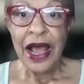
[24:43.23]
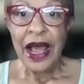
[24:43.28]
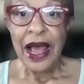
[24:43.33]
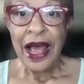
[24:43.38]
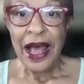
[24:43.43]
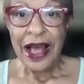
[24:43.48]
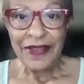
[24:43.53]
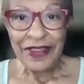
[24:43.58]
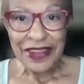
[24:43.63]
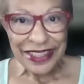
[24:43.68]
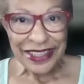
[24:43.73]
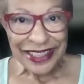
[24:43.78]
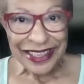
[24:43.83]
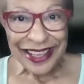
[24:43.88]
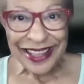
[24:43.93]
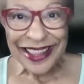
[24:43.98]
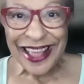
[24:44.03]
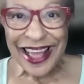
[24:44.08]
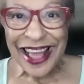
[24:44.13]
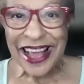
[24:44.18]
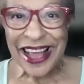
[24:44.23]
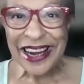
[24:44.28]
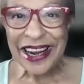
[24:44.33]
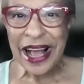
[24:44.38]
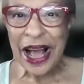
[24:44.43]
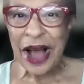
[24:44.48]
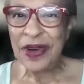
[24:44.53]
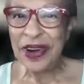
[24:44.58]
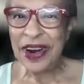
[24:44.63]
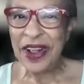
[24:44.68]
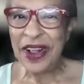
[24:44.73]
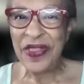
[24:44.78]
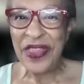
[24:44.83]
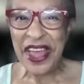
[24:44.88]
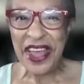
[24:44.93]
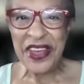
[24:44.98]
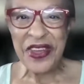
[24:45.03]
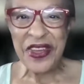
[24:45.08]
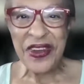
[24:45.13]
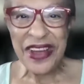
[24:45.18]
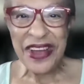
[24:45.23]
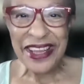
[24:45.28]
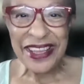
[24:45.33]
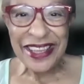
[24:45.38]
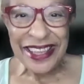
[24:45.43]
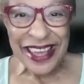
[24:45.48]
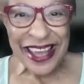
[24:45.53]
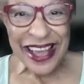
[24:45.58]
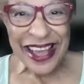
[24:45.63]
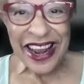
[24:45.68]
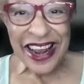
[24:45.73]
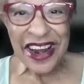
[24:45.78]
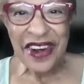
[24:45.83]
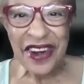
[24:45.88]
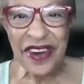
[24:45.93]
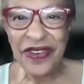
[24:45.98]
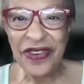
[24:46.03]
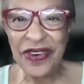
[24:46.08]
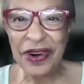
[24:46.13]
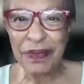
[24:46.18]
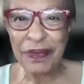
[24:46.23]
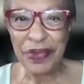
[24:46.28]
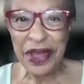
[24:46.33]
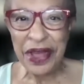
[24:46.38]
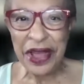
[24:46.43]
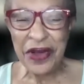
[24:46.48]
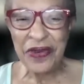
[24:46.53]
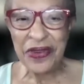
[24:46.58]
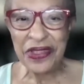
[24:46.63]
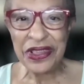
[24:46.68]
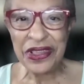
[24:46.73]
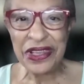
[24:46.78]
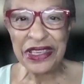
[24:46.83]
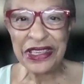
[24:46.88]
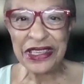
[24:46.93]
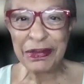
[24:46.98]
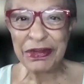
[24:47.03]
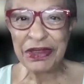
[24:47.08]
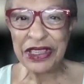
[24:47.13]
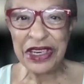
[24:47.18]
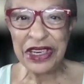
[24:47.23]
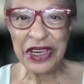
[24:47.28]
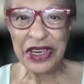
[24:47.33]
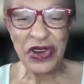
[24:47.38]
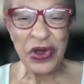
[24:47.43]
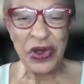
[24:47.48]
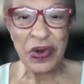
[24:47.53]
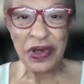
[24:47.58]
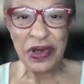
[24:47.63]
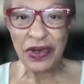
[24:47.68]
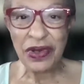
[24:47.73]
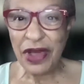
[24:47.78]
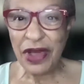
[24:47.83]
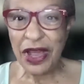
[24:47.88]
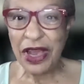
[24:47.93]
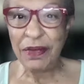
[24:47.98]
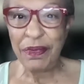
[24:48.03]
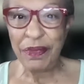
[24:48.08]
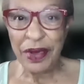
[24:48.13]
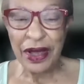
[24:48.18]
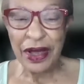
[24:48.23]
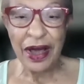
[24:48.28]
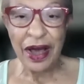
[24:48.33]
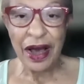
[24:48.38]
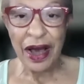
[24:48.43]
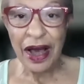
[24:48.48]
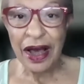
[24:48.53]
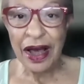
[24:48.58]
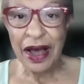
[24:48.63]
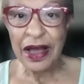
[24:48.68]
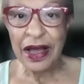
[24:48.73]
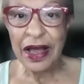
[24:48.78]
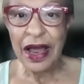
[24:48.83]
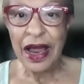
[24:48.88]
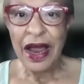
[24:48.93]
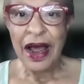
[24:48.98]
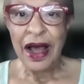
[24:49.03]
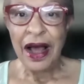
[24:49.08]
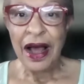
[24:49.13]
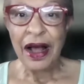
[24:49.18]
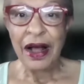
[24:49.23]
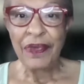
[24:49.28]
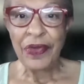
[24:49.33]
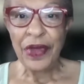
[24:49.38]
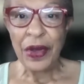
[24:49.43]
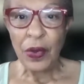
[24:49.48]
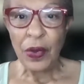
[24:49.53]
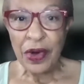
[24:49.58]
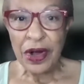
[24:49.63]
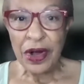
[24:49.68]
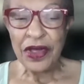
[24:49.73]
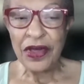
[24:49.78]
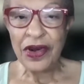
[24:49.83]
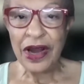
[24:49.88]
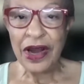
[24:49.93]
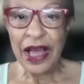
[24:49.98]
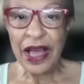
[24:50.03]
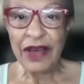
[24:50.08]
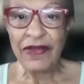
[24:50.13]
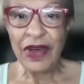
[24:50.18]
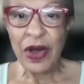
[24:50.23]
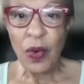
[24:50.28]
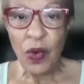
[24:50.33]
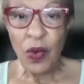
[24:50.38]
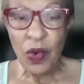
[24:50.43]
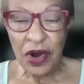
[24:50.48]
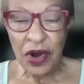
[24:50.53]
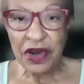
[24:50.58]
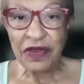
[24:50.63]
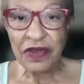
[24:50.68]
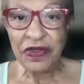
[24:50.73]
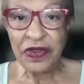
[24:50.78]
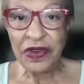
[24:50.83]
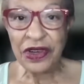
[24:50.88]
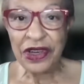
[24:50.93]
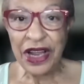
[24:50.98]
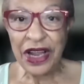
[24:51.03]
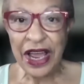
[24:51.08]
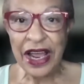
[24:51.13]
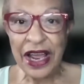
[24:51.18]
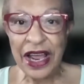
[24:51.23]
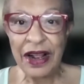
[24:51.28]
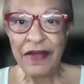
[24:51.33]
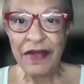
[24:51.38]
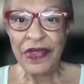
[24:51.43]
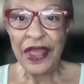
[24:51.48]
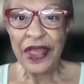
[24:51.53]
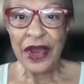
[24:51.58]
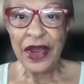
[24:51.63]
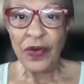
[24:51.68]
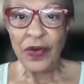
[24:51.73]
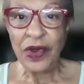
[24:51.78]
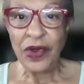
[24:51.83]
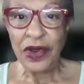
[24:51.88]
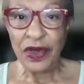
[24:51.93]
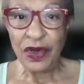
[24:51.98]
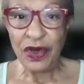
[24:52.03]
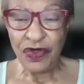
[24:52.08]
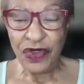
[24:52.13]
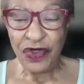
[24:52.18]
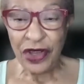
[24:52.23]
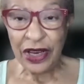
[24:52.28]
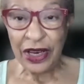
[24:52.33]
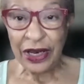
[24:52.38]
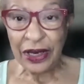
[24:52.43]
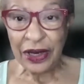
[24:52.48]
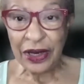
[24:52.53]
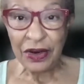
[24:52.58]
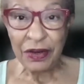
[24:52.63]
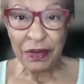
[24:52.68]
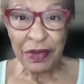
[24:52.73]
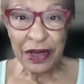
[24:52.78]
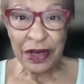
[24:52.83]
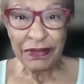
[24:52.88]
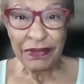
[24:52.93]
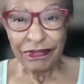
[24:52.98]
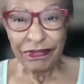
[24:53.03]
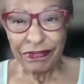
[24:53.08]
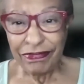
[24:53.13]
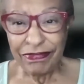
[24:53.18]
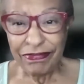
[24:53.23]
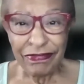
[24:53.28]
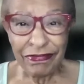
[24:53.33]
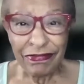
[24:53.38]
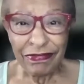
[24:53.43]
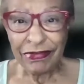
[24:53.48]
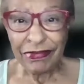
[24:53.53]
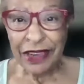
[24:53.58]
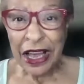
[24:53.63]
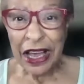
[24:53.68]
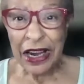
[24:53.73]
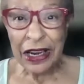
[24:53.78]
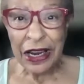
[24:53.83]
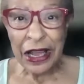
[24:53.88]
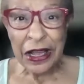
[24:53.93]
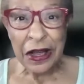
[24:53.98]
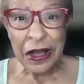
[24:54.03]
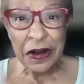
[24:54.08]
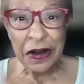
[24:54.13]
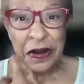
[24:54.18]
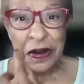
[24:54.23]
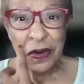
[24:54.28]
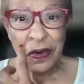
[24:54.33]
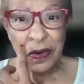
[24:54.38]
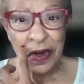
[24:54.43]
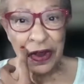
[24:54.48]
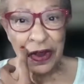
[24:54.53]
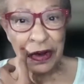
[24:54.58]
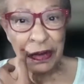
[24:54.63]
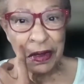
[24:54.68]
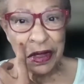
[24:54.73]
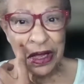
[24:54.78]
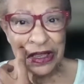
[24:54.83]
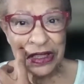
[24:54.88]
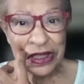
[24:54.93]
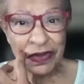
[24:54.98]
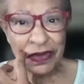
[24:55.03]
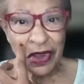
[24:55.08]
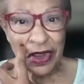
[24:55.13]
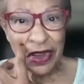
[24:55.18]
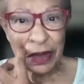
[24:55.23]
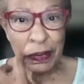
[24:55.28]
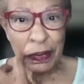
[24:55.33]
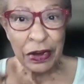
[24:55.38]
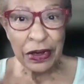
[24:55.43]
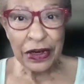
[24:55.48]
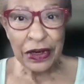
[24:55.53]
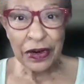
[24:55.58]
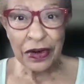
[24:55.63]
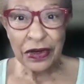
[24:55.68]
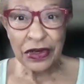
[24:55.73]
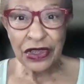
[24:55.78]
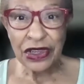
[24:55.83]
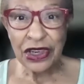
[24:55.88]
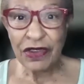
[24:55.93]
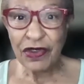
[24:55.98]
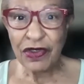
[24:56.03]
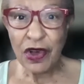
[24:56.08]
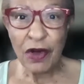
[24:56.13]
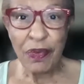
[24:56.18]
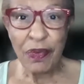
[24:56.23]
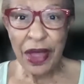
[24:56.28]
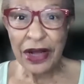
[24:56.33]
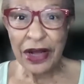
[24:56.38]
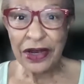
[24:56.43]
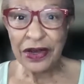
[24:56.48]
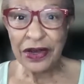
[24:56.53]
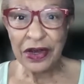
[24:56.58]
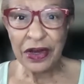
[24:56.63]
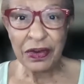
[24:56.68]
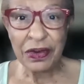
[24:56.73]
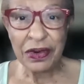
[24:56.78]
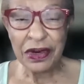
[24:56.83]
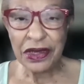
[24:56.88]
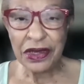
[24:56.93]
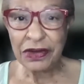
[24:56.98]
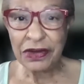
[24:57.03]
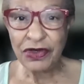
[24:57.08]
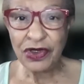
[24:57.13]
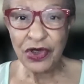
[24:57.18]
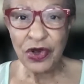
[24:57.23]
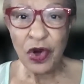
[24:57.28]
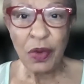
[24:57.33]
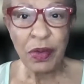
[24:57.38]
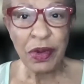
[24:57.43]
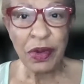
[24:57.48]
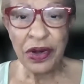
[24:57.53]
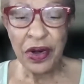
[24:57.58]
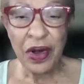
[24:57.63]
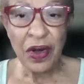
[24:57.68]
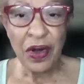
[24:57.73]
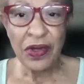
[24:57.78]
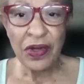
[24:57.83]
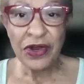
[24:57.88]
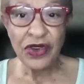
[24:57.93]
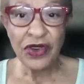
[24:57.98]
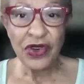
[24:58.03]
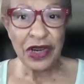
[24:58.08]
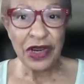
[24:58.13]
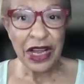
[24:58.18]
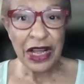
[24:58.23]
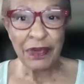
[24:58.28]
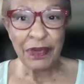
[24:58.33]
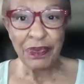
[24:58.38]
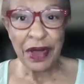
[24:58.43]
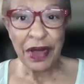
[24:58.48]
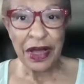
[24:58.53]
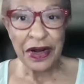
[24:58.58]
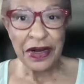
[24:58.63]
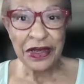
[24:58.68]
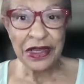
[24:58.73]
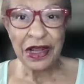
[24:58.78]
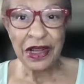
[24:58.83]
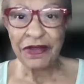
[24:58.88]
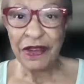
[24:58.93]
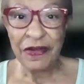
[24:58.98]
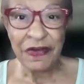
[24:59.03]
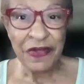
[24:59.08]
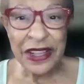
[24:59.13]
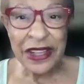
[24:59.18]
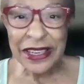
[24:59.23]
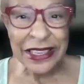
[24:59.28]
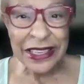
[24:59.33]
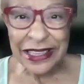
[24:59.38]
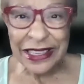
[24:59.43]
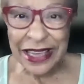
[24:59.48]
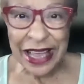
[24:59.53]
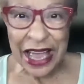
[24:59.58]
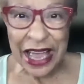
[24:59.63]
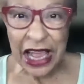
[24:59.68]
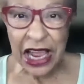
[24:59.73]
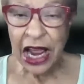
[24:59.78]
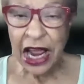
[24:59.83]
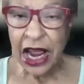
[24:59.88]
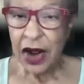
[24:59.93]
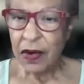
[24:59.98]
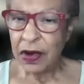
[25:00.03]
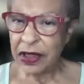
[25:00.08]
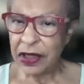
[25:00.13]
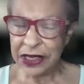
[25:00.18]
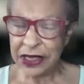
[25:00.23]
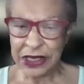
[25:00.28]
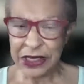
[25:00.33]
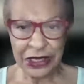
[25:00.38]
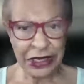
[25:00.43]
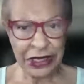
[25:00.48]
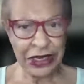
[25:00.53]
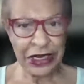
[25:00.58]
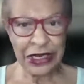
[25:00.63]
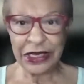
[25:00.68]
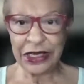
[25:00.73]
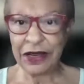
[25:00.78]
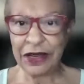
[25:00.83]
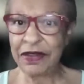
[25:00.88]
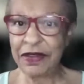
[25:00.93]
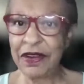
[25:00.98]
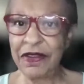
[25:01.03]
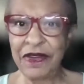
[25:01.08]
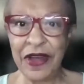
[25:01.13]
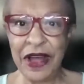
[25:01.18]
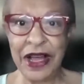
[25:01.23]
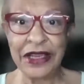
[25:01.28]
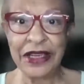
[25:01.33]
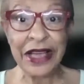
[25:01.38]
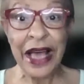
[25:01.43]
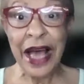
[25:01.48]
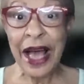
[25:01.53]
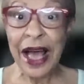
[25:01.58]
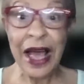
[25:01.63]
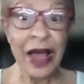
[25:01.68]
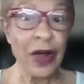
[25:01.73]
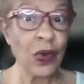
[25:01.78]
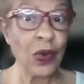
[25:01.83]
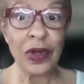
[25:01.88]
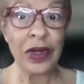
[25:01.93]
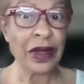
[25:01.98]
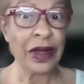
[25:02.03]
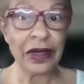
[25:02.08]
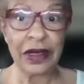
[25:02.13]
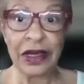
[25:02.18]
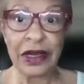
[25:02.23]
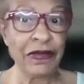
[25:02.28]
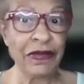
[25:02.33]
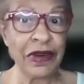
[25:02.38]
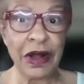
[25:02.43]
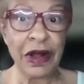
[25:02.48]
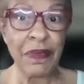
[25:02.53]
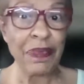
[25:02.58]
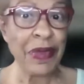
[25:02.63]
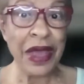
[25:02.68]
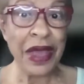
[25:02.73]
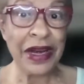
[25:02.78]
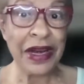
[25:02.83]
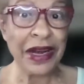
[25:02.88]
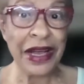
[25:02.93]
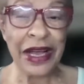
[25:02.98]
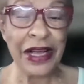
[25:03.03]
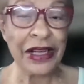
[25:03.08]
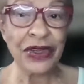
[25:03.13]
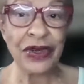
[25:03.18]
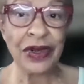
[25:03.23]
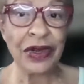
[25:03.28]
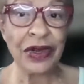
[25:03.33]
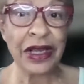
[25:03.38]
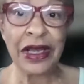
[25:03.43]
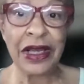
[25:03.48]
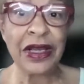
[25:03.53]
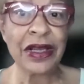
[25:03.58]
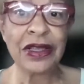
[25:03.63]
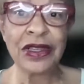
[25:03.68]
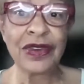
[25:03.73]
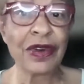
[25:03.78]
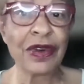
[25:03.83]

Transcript: Having said that, I want to thank you again for being with us. I'm sending you a great big hug. I want you to have a wonderful day. And when you feel a little bit kind of like under the weather because of all the political stuff, go back to the words of Job and know that you're not by yourself. And then say with a sense of defiance, I will lift up mine eyes to the hills,